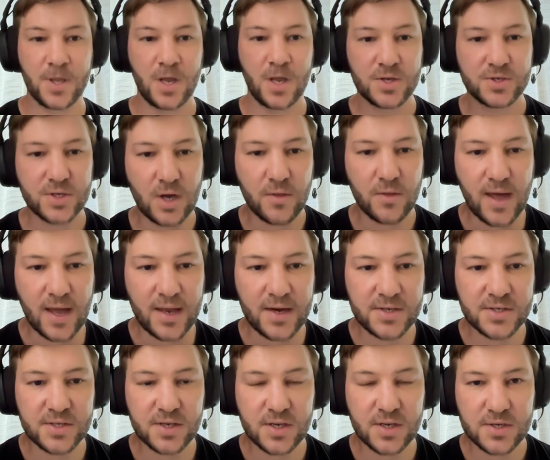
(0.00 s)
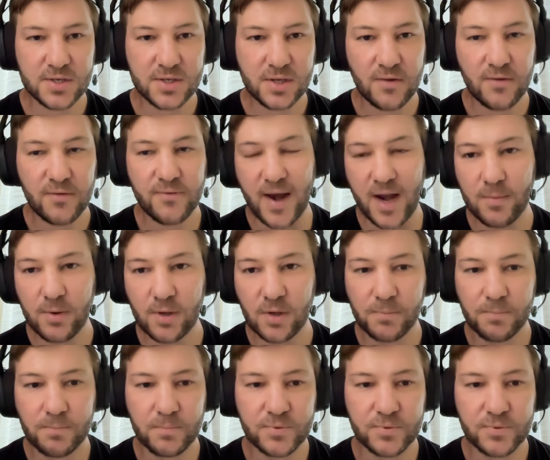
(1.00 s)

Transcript: So that is still a valuable